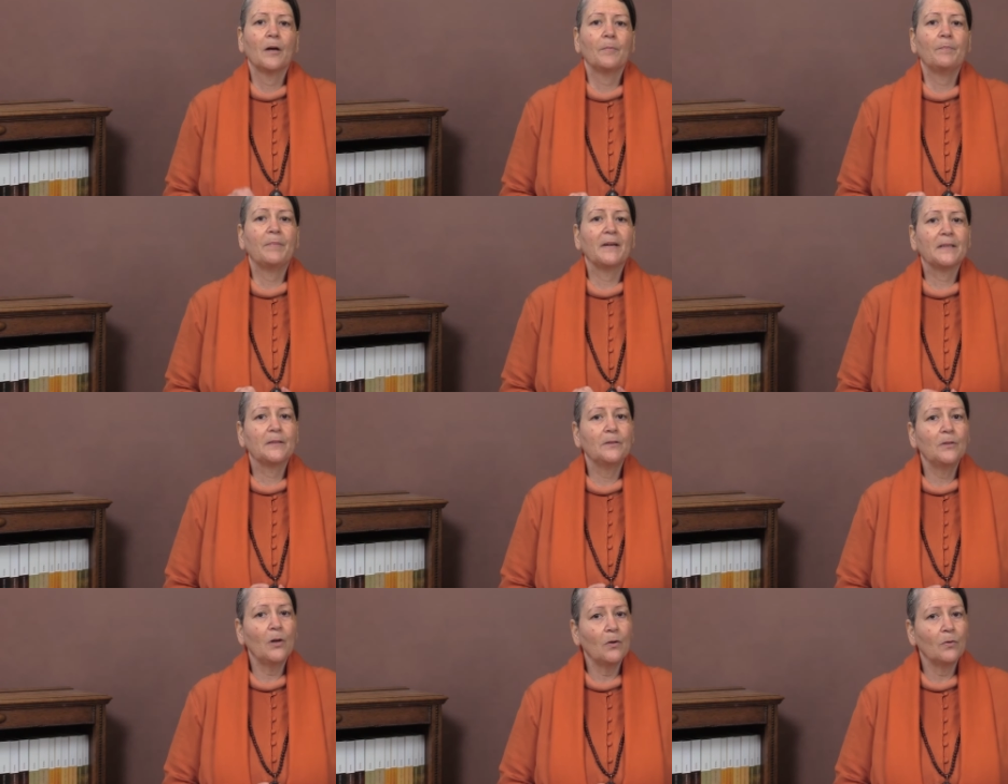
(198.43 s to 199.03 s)

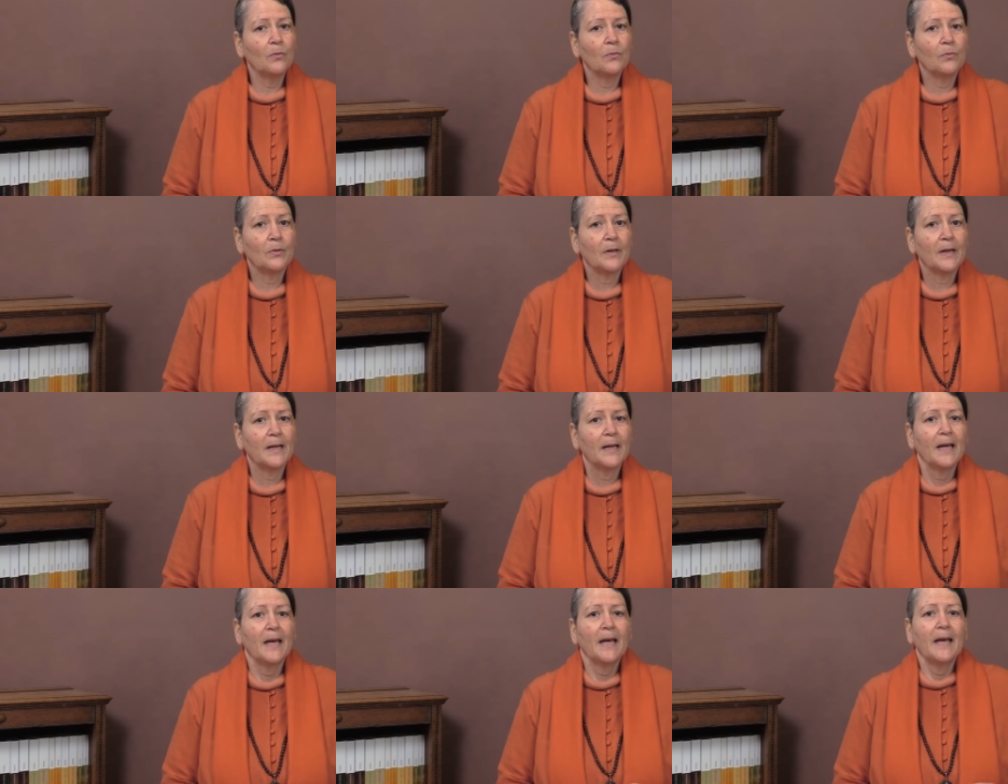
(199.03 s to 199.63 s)
But no,
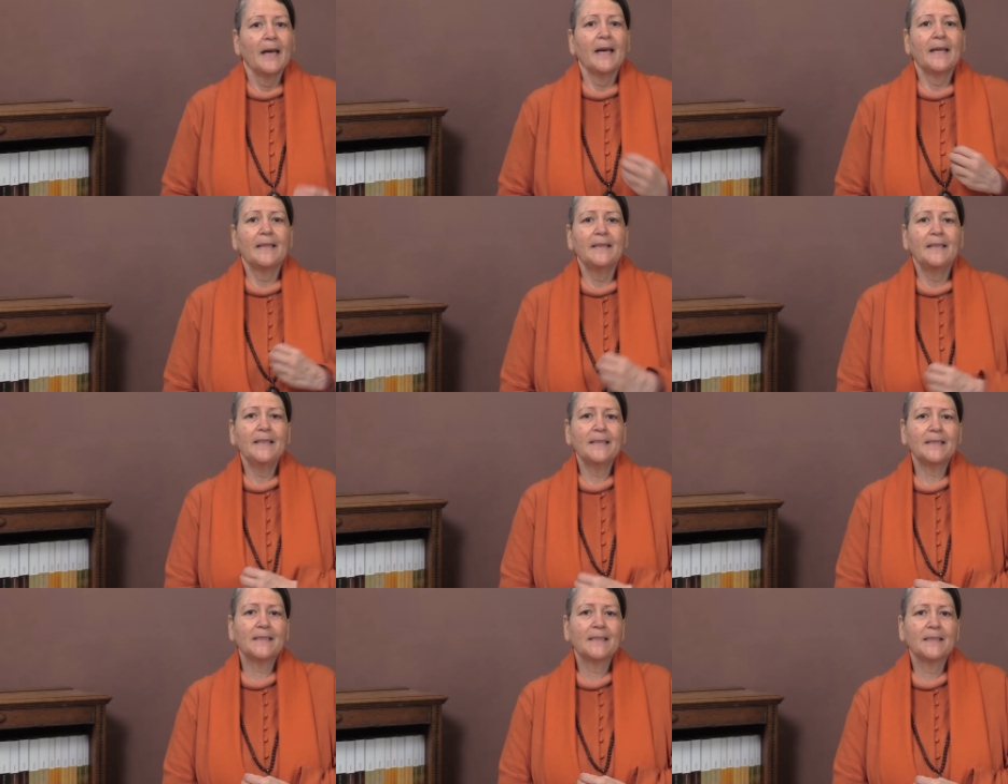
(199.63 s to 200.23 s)

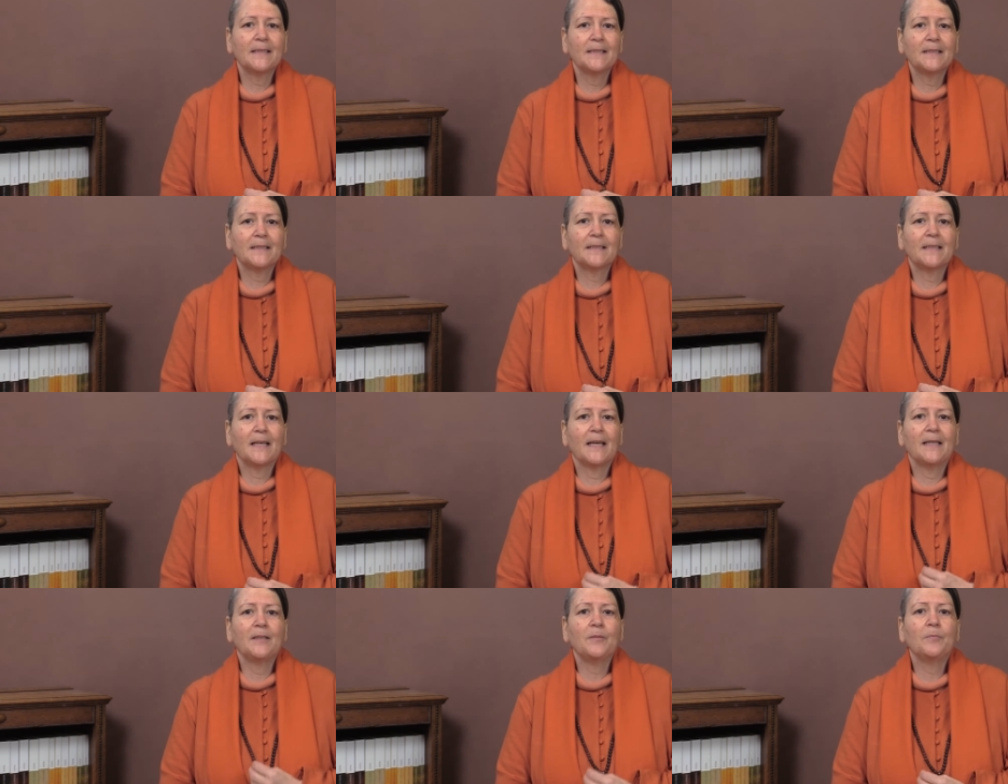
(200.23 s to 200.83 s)
and this
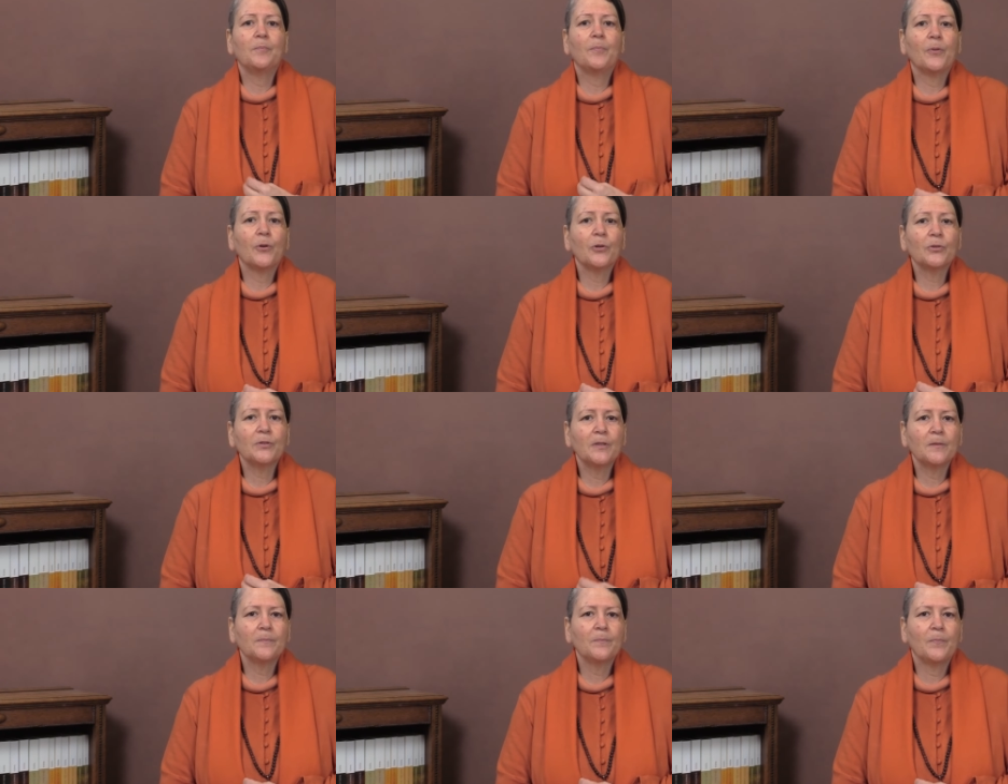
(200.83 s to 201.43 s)
is an
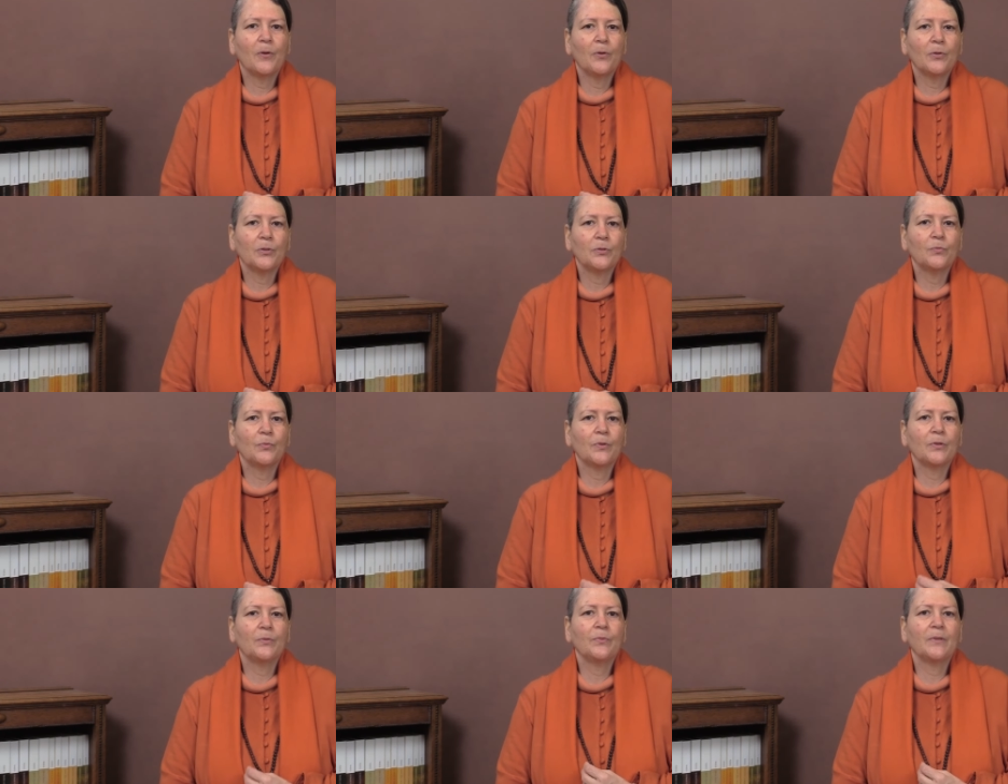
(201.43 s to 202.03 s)
important
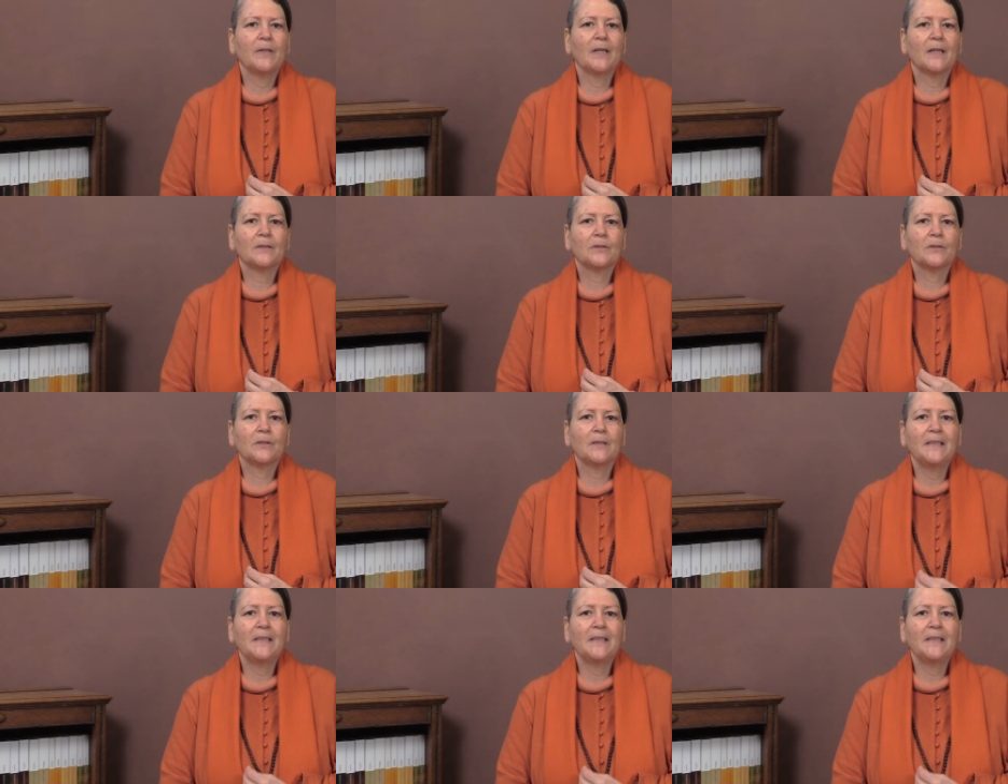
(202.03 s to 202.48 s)
point when we are